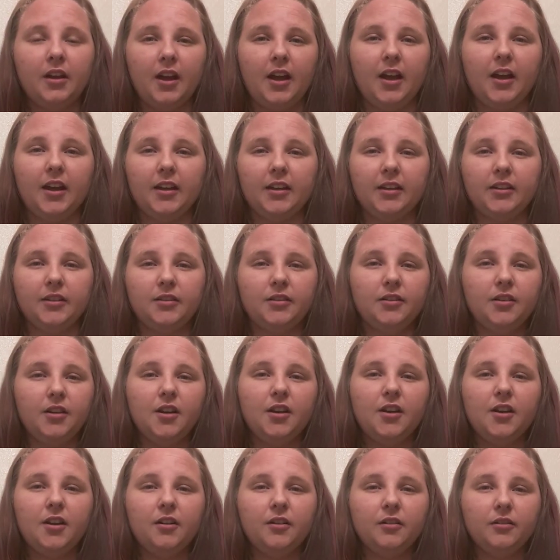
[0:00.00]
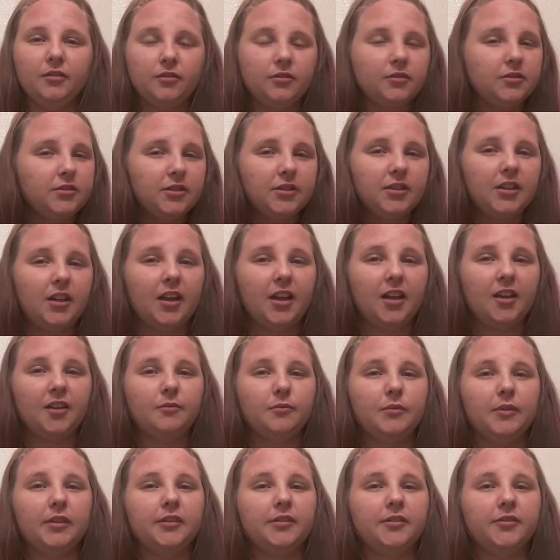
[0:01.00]
I looked
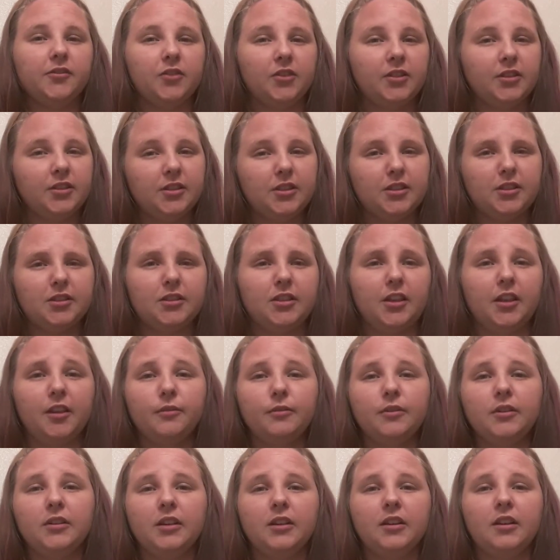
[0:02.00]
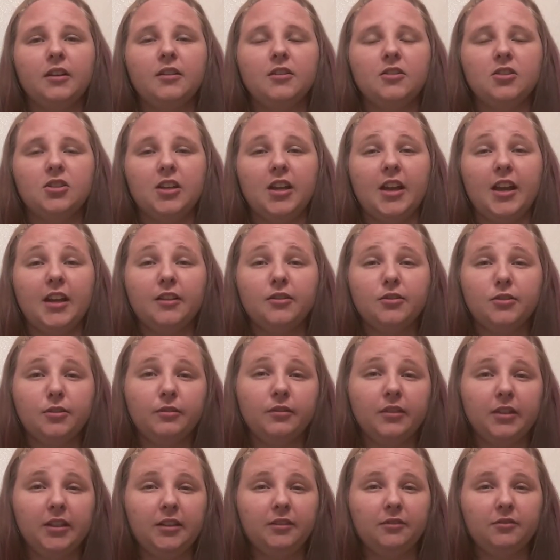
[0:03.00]
at my friend, because the other one, she had
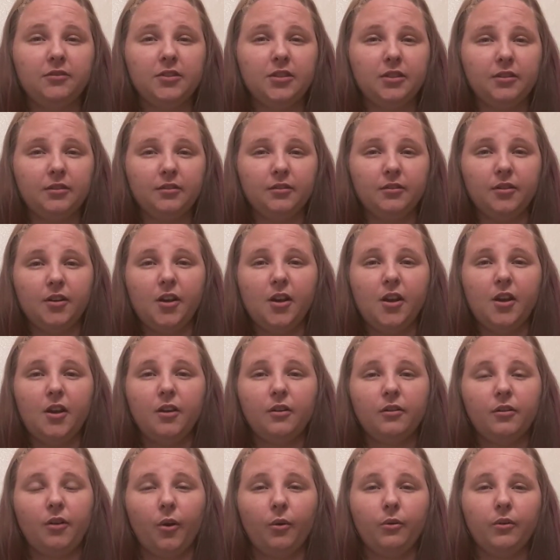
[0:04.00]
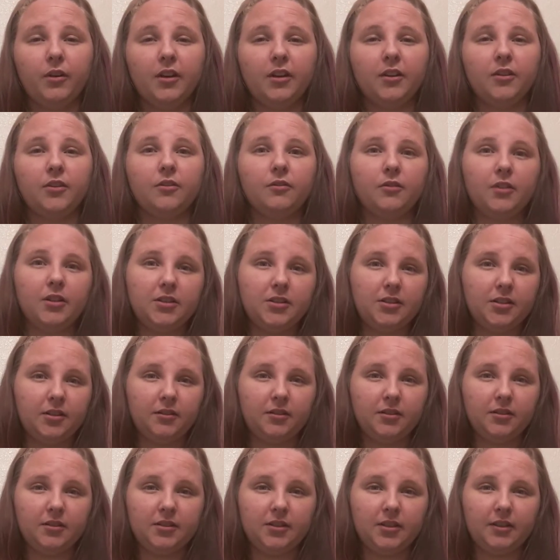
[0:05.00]
to leave to go get the rest of
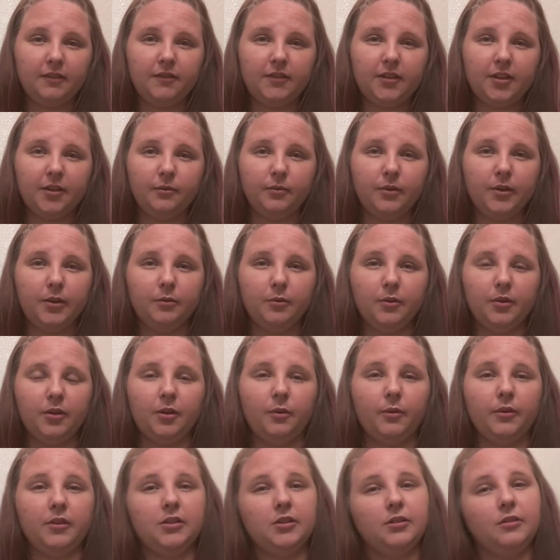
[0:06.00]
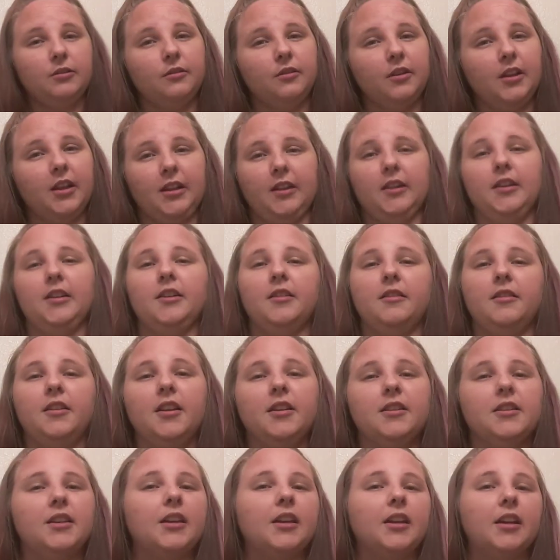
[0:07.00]
the stuff that we were going to do that later
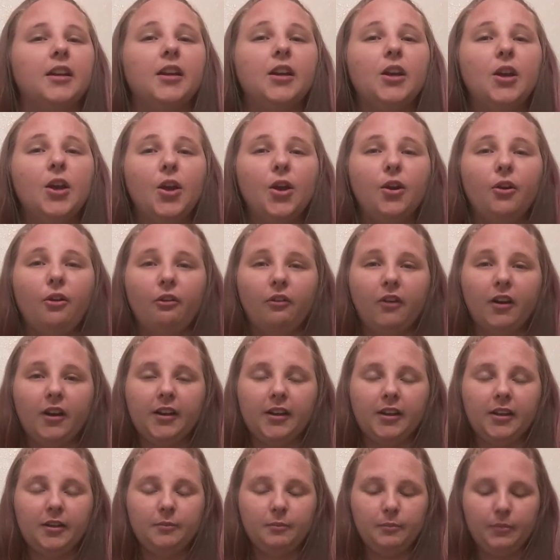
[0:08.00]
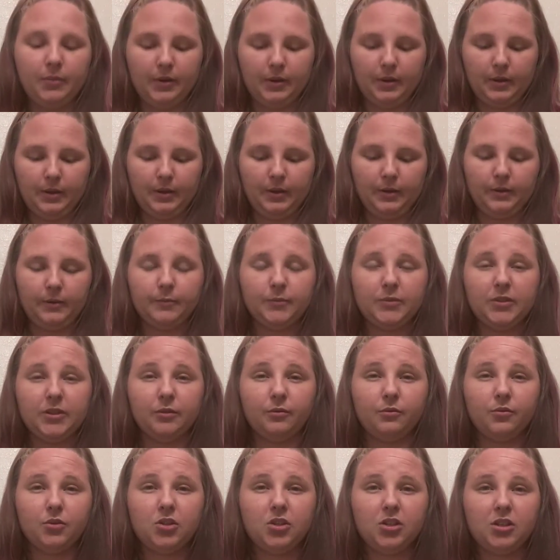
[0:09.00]
that day ready. But,
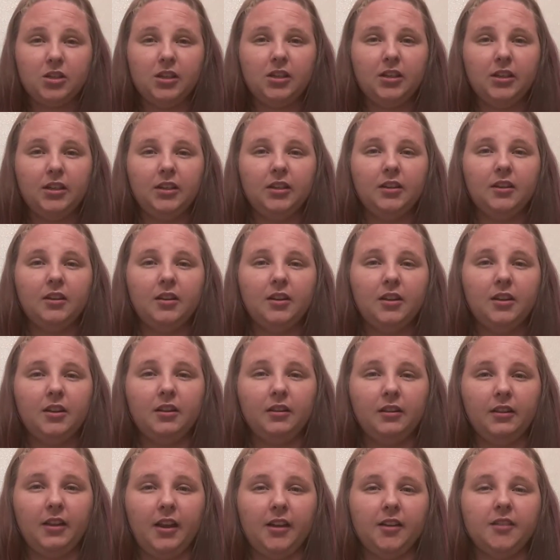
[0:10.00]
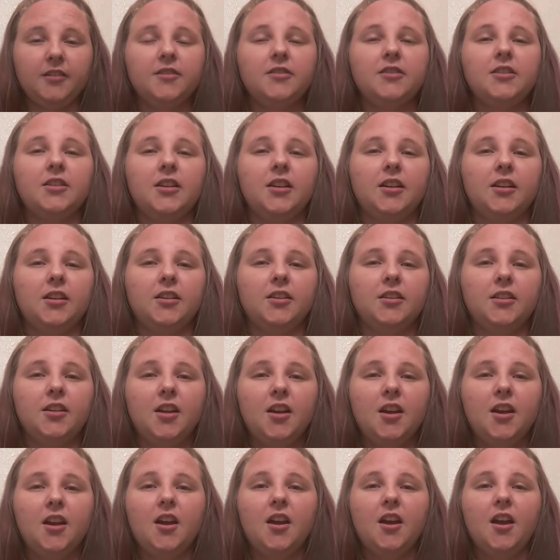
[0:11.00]
so she left, and
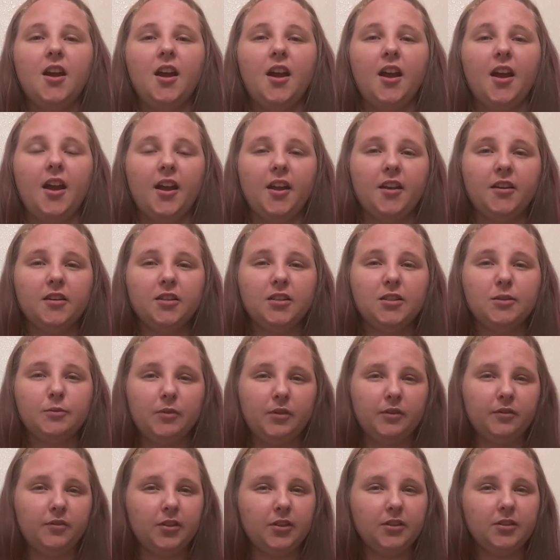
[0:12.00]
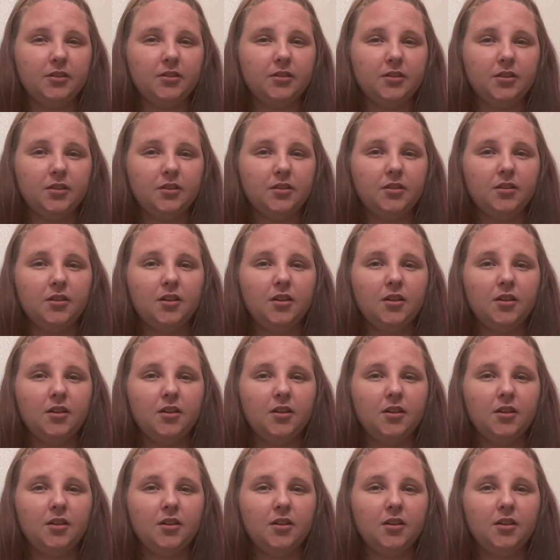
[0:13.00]
I asked my friend